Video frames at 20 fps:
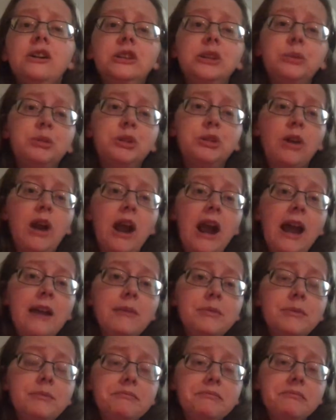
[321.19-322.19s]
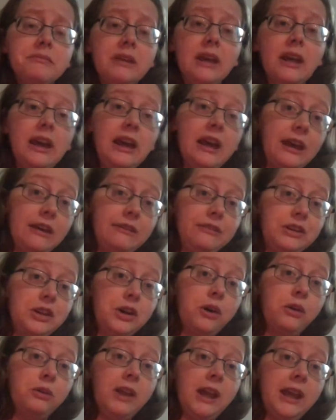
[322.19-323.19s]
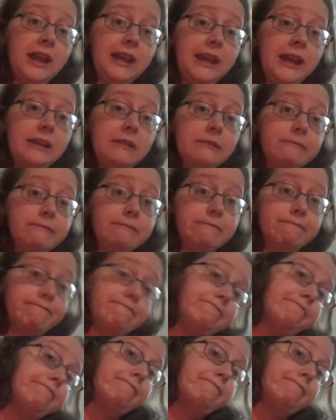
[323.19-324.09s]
subscribe. If you don't like it,